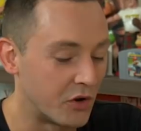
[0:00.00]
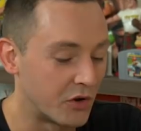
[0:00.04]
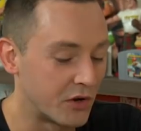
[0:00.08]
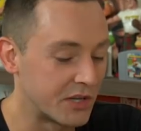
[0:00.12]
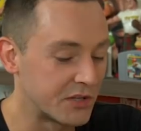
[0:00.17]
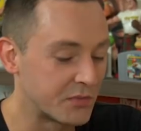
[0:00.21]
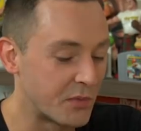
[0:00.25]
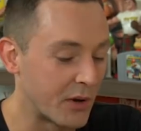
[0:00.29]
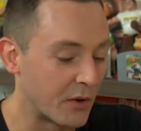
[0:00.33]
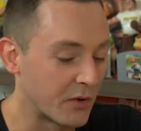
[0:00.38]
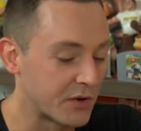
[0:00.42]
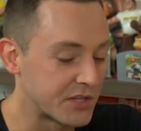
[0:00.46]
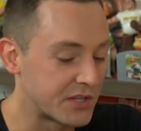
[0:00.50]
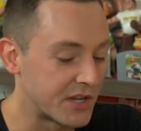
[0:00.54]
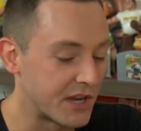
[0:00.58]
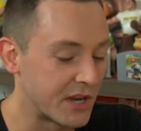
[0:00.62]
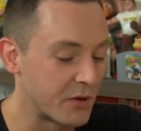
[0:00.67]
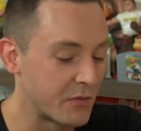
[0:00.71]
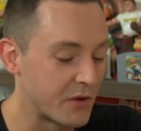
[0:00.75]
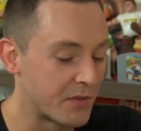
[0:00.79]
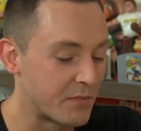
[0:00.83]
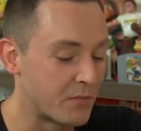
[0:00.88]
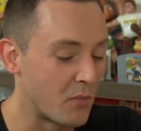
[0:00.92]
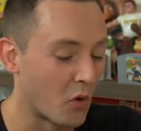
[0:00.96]
because we were sitting
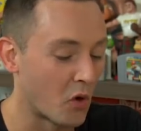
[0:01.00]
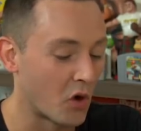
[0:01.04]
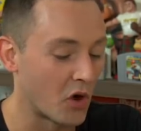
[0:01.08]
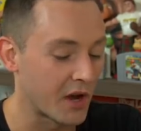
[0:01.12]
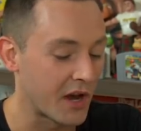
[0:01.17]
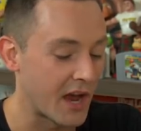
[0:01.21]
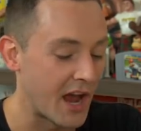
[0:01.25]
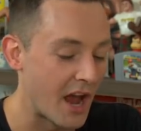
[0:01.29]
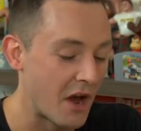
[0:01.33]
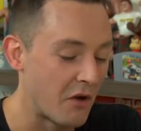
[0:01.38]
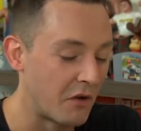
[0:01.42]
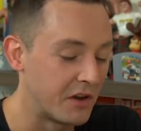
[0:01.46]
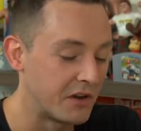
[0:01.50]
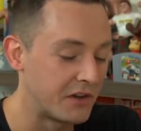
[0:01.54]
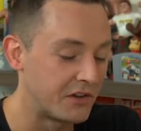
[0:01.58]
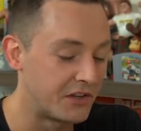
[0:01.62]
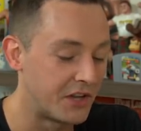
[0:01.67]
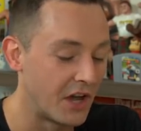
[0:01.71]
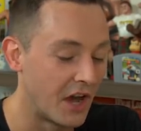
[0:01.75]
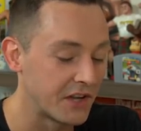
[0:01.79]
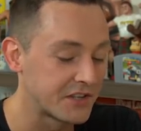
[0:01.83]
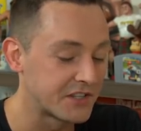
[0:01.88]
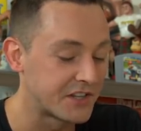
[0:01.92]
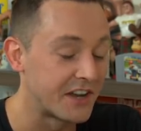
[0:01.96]
with Morikawa,
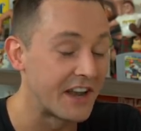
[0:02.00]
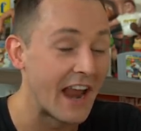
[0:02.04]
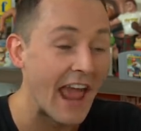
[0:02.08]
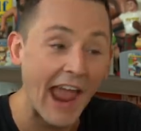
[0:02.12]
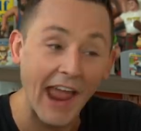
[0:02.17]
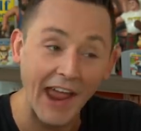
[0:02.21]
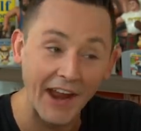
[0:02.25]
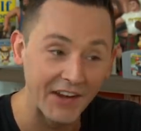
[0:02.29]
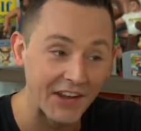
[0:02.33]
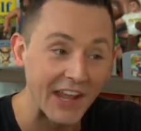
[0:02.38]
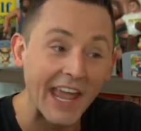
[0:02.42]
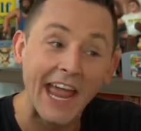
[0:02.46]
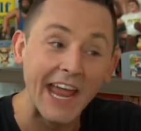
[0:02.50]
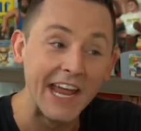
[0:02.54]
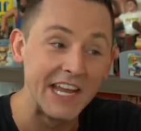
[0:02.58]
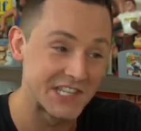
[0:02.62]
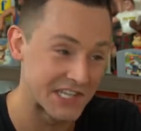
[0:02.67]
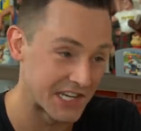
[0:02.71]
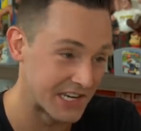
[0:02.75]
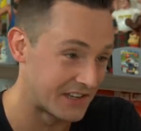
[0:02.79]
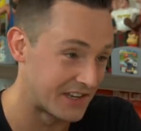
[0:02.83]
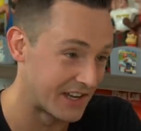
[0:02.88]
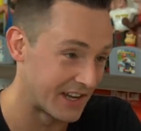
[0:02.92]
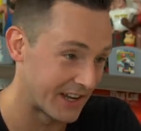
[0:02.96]
Dustin, and
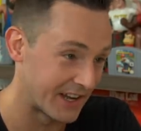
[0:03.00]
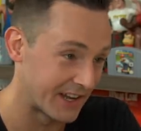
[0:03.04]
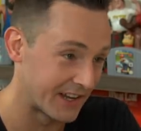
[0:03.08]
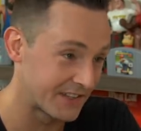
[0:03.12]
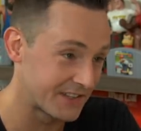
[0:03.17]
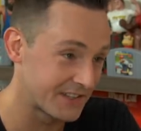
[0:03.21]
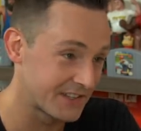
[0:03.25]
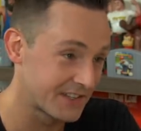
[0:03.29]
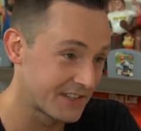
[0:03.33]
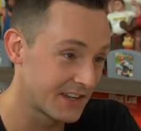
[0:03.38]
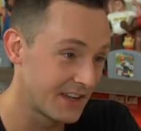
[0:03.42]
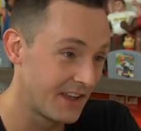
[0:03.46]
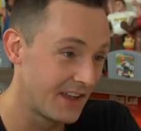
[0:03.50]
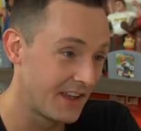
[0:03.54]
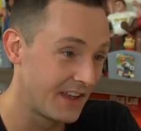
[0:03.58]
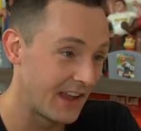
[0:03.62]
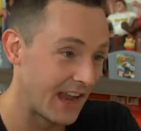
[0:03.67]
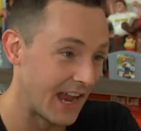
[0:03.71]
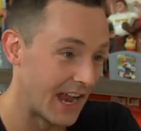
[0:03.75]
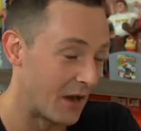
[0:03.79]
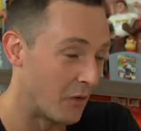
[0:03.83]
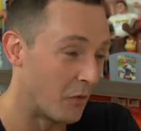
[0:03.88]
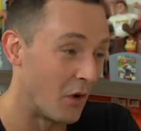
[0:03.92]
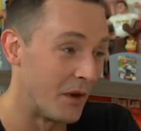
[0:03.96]
Casey tickets,
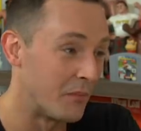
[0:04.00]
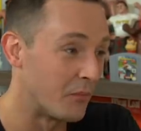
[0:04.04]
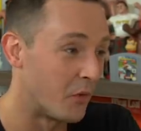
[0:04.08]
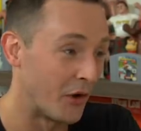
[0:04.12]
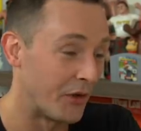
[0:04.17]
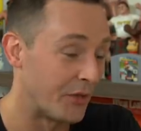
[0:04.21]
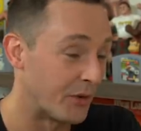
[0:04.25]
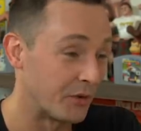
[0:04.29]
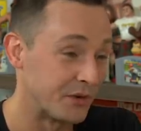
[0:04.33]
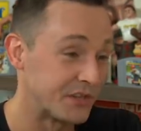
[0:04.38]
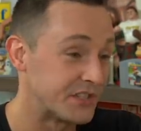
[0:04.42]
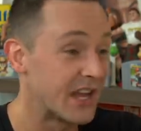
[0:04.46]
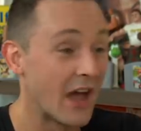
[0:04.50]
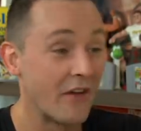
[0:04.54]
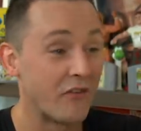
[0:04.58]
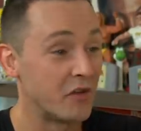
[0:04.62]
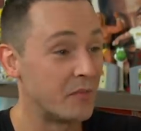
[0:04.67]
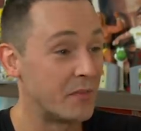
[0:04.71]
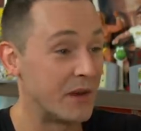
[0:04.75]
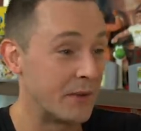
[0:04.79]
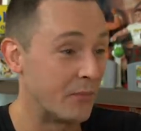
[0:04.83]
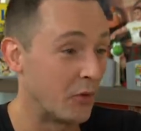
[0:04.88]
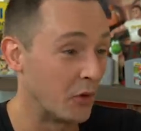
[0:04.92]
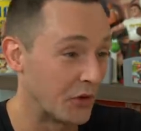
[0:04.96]
and at one point there were seven
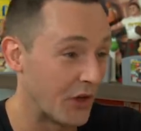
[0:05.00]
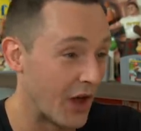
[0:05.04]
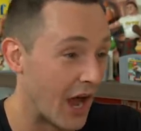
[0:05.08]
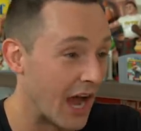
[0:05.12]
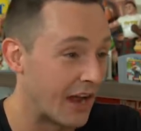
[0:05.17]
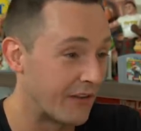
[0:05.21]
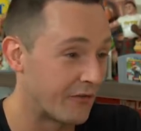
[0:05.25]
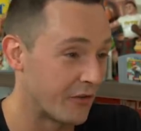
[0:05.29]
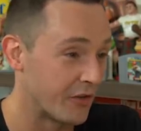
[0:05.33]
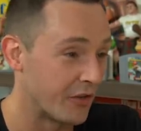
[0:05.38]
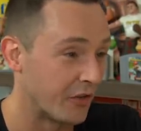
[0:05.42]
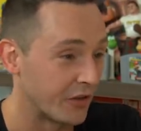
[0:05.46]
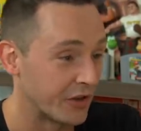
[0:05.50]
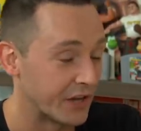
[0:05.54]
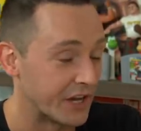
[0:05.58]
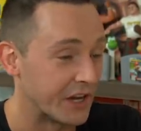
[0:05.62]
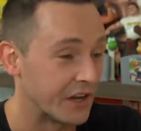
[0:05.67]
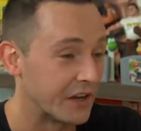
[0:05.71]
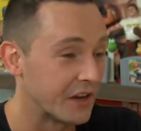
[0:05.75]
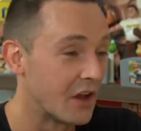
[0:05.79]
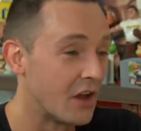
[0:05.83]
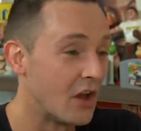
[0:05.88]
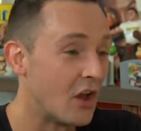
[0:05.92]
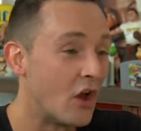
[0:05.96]
people tied for the lead.
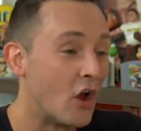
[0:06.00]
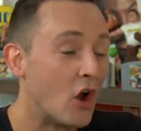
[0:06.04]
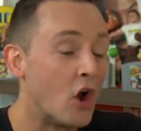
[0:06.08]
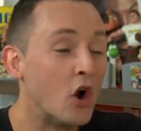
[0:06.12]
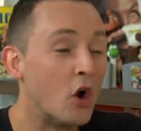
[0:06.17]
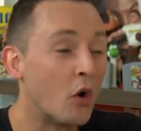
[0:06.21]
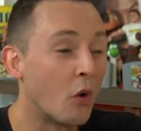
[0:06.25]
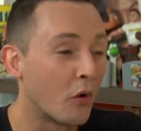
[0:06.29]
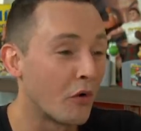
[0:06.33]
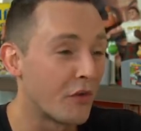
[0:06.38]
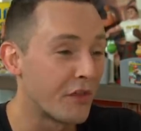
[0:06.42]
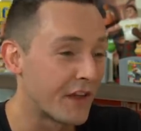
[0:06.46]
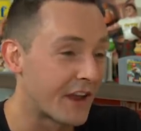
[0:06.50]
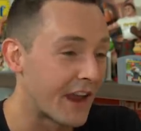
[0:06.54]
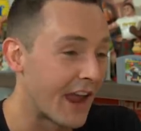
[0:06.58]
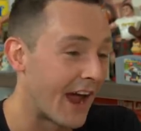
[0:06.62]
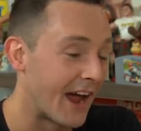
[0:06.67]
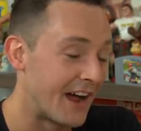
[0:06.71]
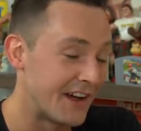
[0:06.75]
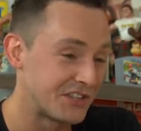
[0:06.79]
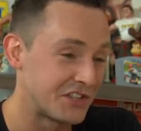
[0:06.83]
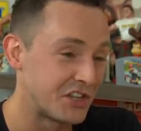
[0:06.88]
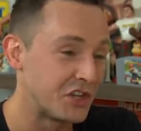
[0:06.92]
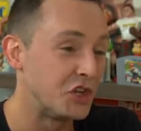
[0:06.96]
Who are the
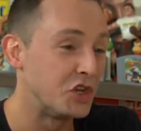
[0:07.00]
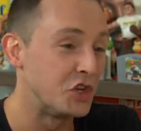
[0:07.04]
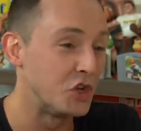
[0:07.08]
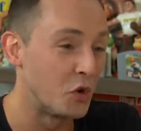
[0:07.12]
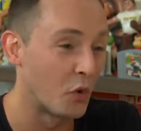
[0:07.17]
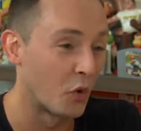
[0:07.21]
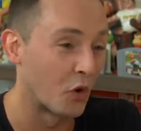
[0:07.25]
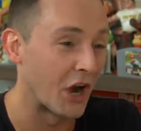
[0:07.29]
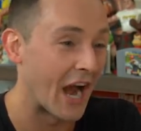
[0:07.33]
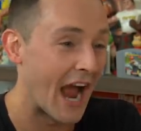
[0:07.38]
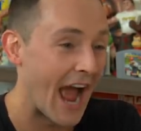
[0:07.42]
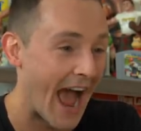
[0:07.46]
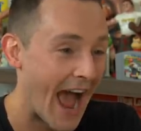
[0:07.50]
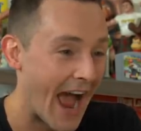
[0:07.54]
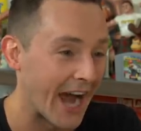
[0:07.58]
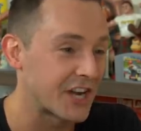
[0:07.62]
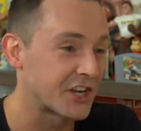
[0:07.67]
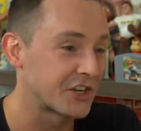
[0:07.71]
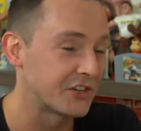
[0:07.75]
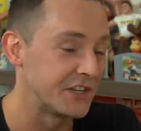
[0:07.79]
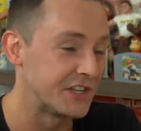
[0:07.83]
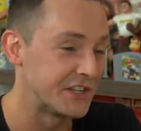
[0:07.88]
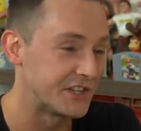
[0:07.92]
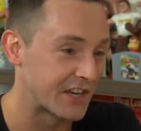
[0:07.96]
guys that you are
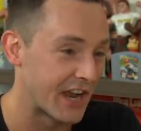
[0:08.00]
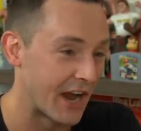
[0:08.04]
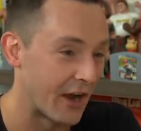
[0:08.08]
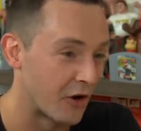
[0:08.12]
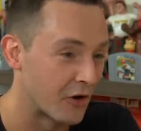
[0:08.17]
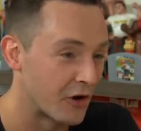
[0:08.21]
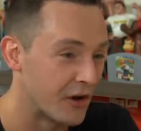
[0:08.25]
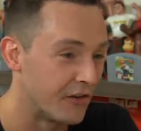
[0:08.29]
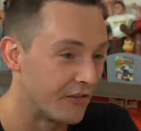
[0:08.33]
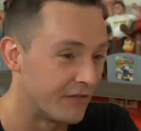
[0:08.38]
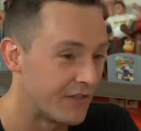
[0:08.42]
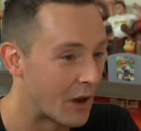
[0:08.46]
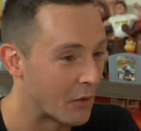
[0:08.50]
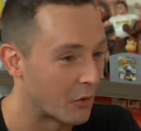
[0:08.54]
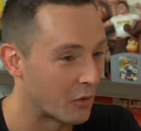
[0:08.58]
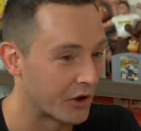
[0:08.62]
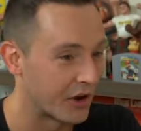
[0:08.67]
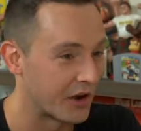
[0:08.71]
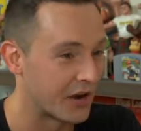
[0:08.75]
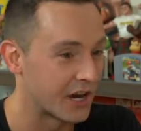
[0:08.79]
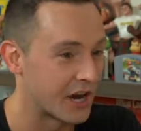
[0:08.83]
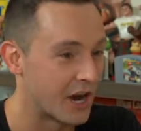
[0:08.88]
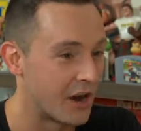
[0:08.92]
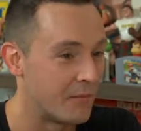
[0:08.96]
actually scared of that were going
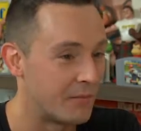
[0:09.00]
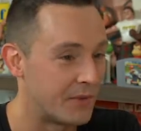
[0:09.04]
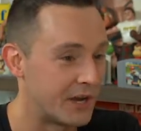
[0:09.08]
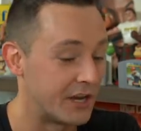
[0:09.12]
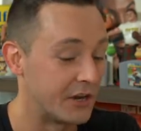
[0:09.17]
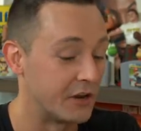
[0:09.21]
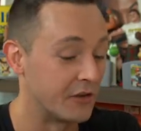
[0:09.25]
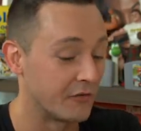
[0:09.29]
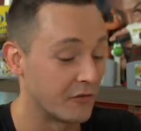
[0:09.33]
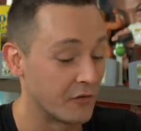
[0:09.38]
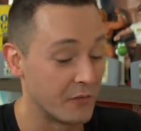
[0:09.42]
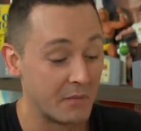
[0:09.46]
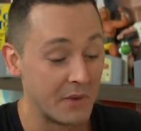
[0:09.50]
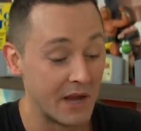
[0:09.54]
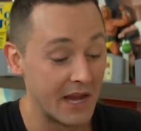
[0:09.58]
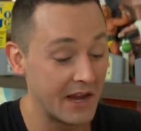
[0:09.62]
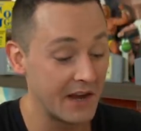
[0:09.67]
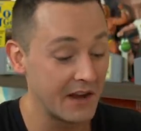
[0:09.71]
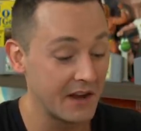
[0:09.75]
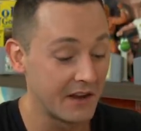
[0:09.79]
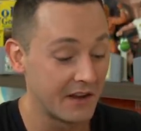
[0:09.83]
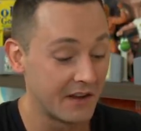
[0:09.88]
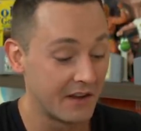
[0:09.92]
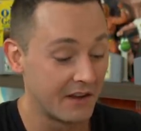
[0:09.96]
to come beat you? For
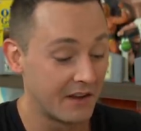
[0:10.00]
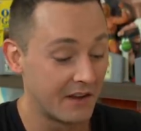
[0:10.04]
me,